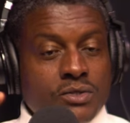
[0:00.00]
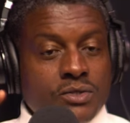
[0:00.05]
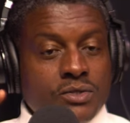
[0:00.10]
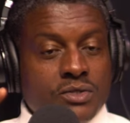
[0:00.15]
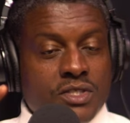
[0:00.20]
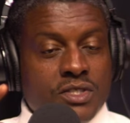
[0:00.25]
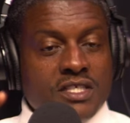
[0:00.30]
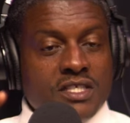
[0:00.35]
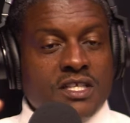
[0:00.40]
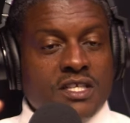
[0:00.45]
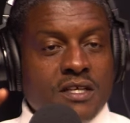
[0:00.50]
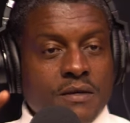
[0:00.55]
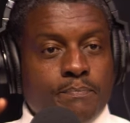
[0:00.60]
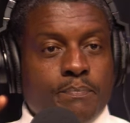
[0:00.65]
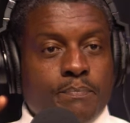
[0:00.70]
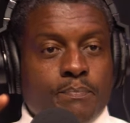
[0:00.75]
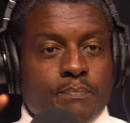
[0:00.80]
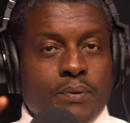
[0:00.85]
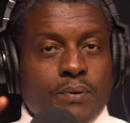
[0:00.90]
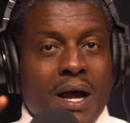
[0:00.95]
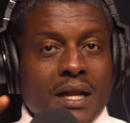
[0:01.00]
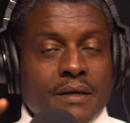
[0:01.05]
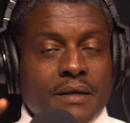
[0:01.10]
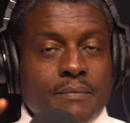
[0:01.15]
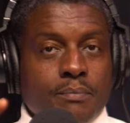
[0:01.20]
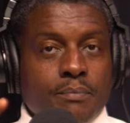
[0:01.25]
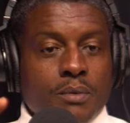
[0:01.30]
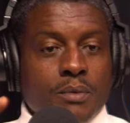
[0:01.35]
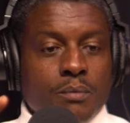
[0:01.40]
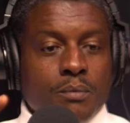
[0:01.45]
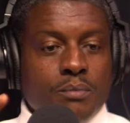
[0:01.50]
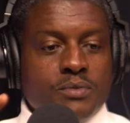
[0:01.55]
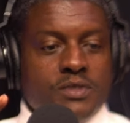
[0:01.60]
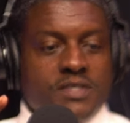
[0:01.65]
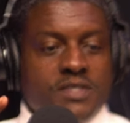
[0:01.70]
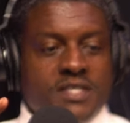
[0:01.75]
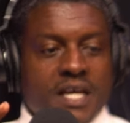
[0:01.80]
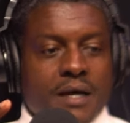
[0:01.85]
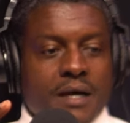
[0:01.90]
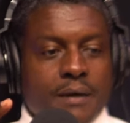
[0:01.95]
this could probably
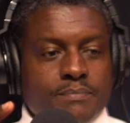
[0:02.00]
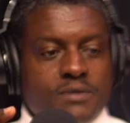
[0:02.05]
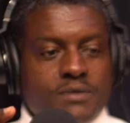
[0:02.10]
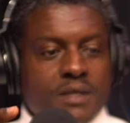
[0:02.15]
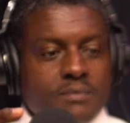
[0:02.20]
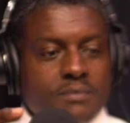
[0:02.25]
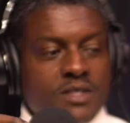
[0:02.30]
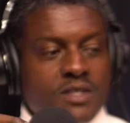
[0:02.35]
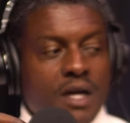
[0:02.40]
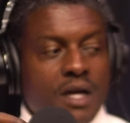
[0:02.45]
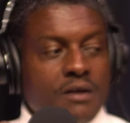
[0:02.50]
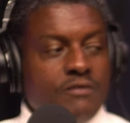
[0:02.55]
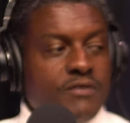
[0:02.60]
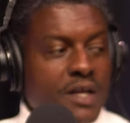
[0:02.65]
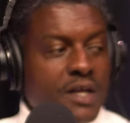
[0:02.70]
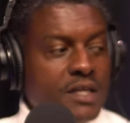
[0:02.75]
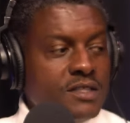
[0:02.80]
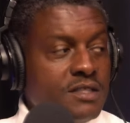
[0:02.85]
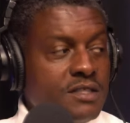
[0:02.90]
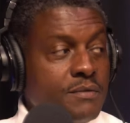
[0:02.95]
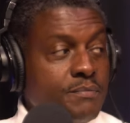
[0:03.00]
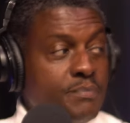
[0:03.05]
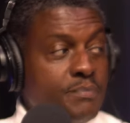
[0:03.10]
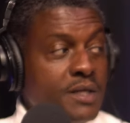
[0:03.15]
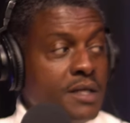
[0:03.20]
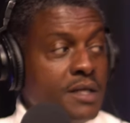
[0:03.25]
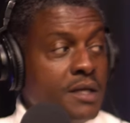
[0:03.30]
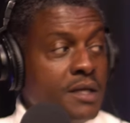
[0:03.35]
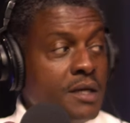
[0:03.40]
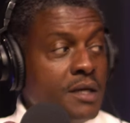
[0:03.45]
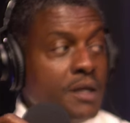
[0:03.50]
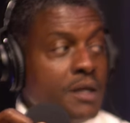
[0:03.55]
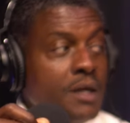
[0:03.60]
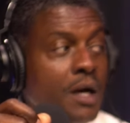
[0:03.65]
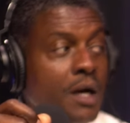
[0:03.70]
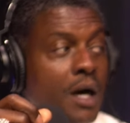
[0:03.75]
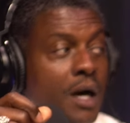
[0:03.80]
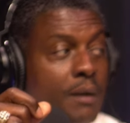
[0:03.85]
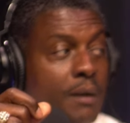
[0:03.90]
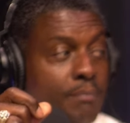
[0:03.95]
set up some young fellas to be
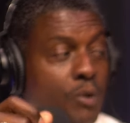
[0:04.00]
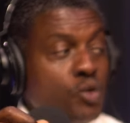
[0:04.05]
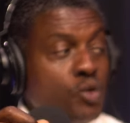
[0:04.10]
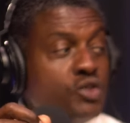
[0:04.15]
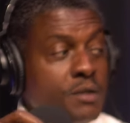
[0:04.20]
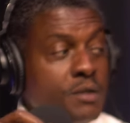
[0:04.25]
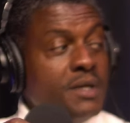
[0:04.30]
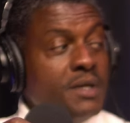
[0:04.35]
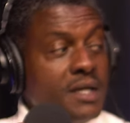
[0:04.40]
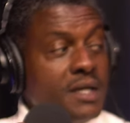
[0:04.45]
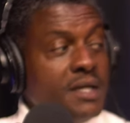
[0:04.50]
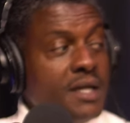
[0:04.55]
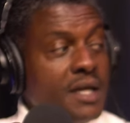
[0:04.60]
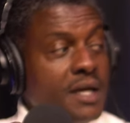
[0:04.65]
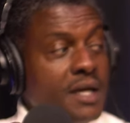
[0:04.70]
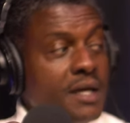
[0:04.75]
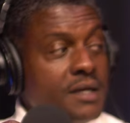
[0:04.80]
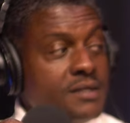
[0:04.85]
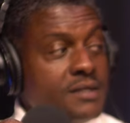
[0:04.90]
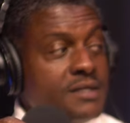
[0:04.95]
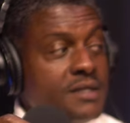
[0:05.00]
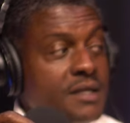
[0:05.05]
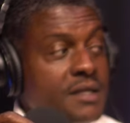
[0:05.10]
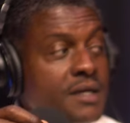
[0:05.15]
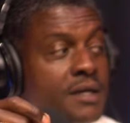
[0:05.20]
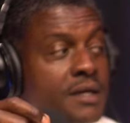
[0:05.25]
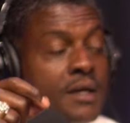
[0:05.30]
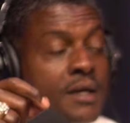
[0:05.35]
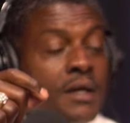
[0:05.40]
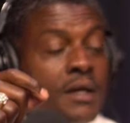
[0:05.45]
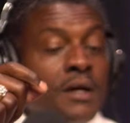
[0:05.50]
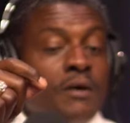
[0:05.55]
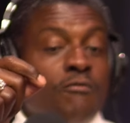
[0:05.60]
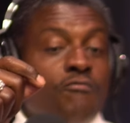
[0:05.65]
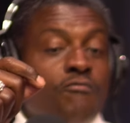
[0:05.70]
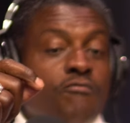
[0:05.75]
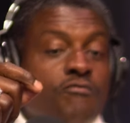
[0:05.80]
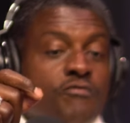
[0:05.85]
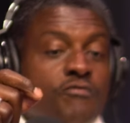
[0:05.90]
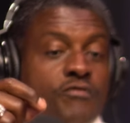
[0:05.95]
uh, multimillionaires
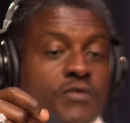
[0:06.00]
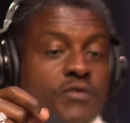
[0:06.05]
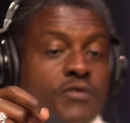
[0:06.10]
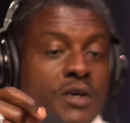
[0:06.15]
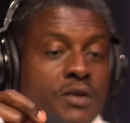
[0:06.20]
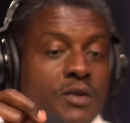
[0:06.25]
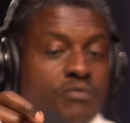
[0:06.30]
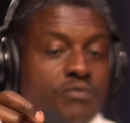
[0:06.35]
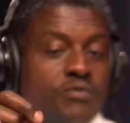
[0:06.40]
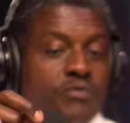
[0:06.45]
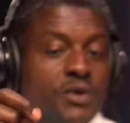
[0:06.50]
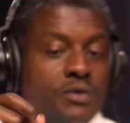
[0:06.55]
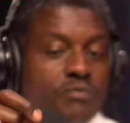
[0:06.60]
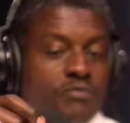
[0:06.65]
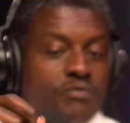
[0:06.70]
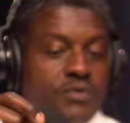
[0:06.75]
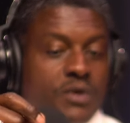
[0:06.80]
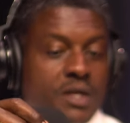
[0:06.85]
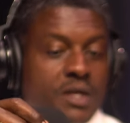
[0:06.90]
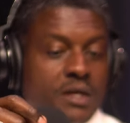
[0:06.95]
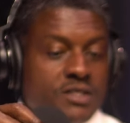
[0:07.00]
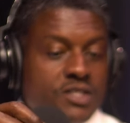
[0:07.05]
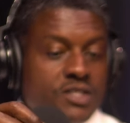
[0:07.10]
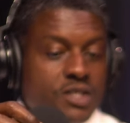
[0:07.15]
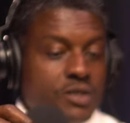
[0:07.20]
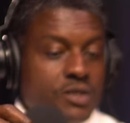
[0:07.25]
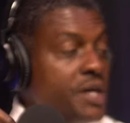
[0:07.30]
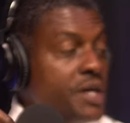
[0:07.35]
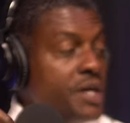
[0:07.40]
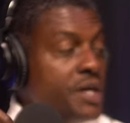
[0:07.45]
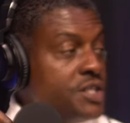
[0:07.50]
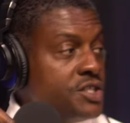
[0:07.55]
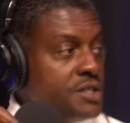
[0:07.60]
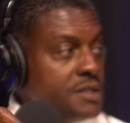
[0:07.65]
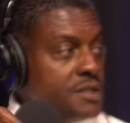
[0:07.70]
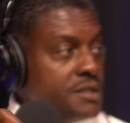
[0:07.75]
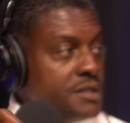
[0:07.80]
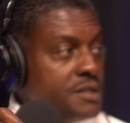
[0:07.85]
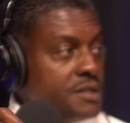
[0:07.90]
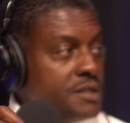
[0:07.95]
for the for the for their
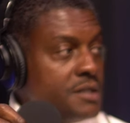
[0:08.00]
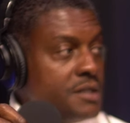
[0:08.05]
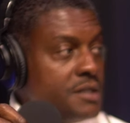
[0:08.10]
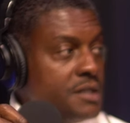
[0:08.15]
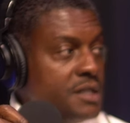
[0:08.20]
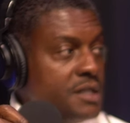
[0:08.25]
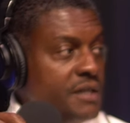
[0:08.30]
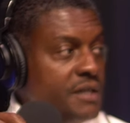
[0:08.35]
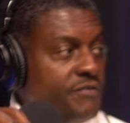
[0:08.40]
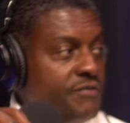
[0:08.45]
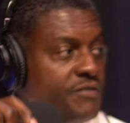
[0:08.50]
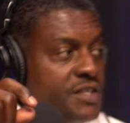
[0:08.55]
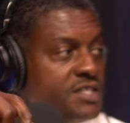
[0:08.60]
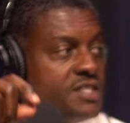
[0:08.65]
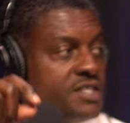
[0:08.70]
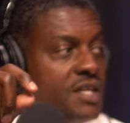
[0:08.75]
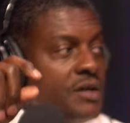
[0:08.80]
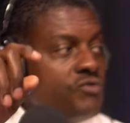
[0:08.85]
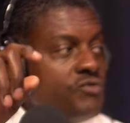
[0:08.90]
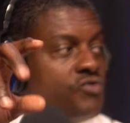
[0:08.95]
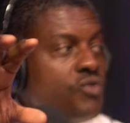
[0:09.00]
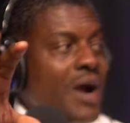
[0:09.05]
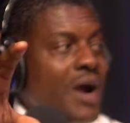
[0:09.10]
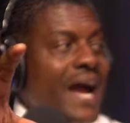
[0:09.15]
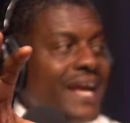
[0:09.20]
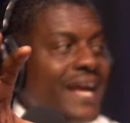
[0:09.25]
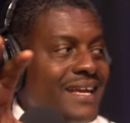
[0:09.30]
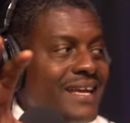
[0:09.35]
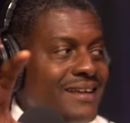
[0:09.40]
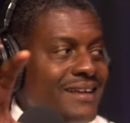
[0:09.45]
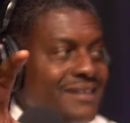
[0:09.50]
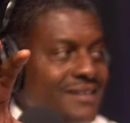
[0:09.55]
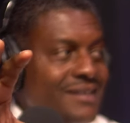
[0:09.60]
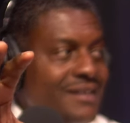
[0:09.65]
generations if it's done right.